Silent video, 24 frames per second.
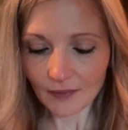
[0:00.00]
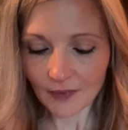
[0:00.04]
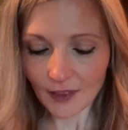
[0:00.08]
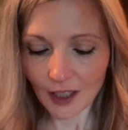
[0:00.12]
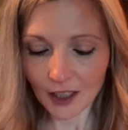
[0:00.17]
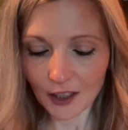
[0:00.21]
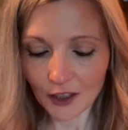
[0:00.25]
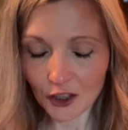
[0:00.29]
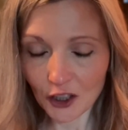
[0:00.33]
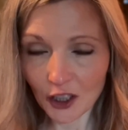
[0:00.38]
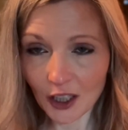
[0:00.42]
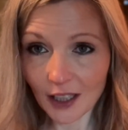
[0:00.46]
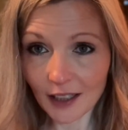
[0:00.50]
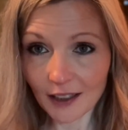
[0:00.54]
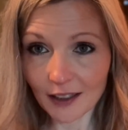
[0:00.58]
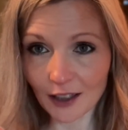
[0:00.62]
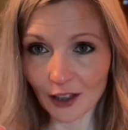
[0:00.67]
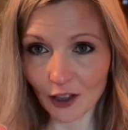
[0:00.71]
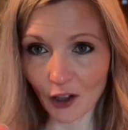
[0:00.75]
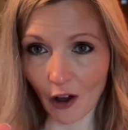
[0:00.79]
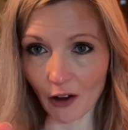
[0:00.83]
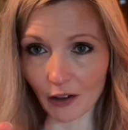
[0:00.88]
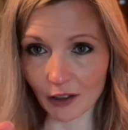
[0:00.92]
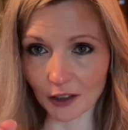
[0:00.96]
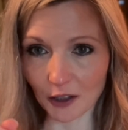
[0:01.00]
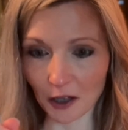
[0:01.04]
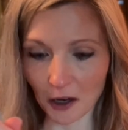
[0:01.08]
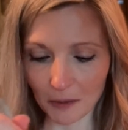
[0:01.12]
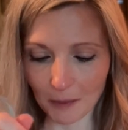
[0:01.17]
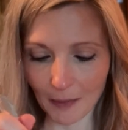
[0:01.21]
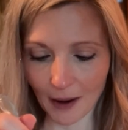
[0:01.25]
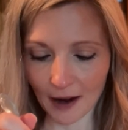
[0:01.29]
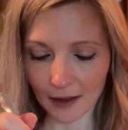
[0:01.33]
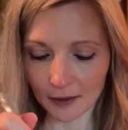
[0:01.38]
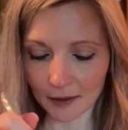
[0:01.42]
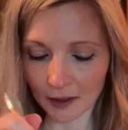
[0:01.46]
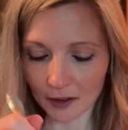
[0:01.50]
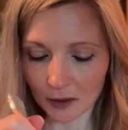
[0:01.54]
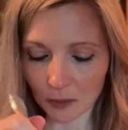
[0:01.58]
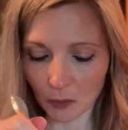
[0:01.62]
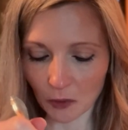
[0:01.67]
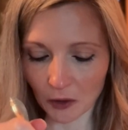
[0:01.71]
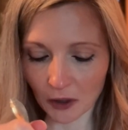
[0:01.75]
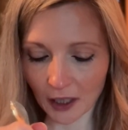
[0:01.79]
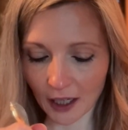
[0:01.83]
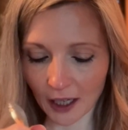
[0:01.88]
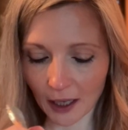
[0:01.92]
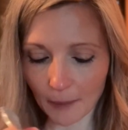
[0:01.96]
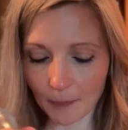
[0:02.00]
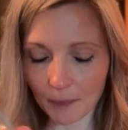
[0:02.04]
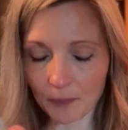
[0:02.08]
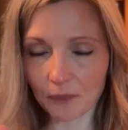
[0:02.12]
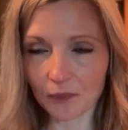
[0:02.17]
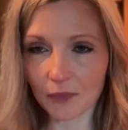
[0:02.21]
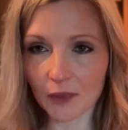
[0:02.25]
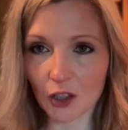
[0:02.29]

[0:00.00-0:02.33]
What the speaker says: She has lost her mind this morning.